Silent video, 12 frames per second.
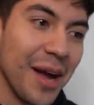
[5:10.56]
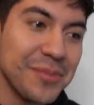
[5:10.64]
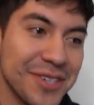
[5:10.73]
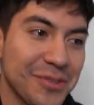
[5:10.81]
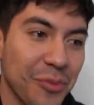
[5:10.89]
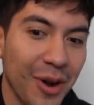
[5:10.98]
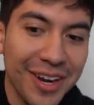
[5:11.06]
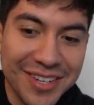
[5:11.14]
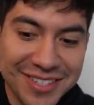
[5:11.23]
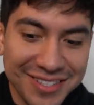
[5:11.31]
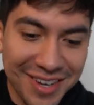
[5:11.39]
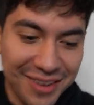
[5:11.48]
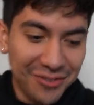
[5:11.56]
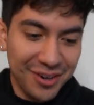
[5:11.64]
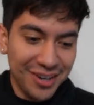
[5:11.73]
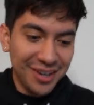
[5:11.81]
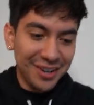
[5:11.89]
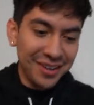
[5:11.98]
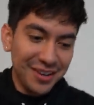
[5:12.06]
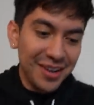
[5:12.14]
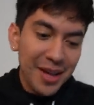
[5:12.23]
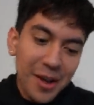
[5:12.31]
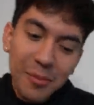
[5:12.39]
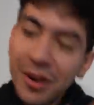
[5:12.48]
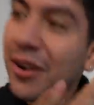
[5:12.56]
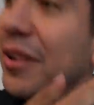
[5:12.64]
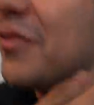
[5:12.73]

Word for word: I'm just wearing stuff right now. Bro, don't